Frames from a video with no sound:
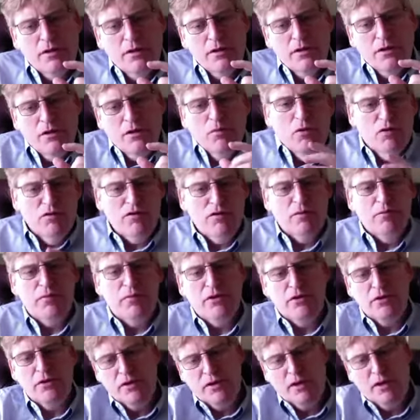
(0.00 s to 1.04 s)
you move
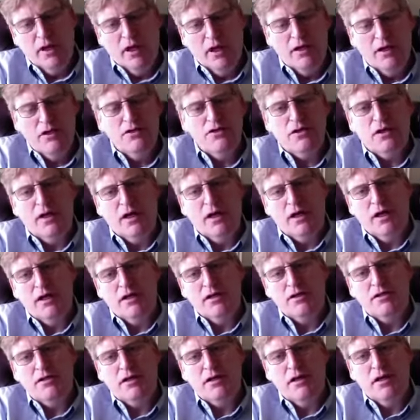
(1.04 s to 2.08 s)
compute to the edge and
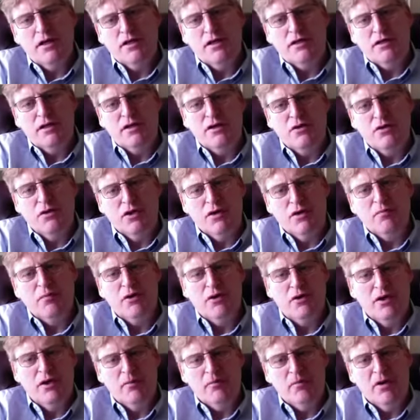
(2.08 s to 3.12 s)
it's a new
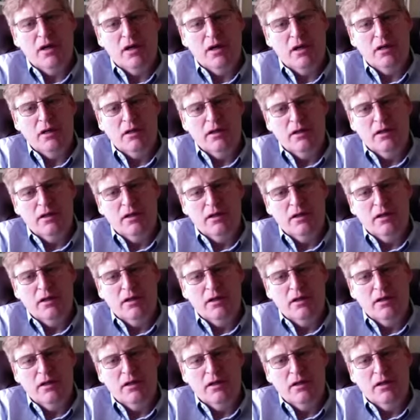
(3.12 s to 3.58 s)
computing model.